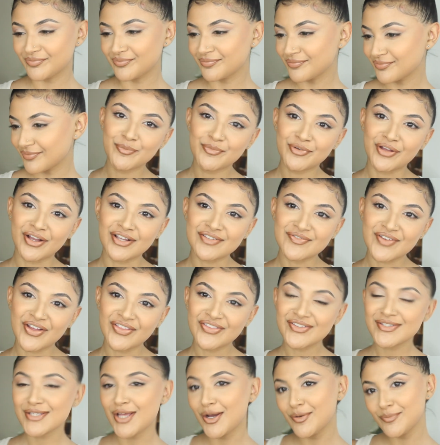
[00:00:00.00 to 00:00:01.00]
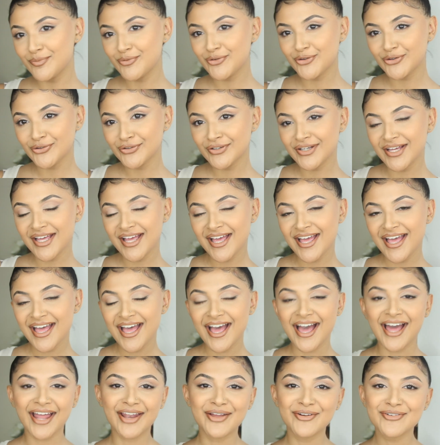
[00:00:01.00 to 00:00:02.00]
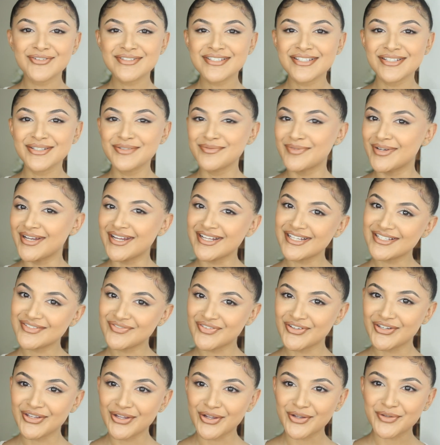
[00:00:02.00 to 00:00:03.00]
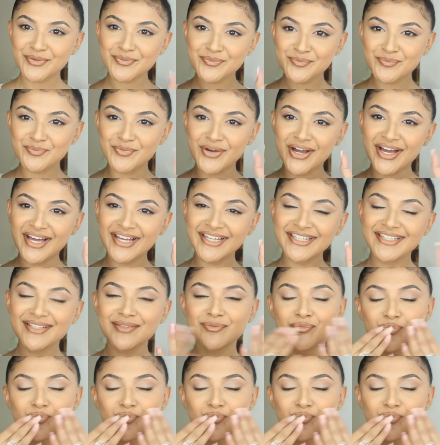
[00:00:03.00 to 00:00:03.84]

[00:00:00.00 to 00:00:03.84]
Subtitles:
Hope you guys found this helpful, and I will see you in my next video. Bye.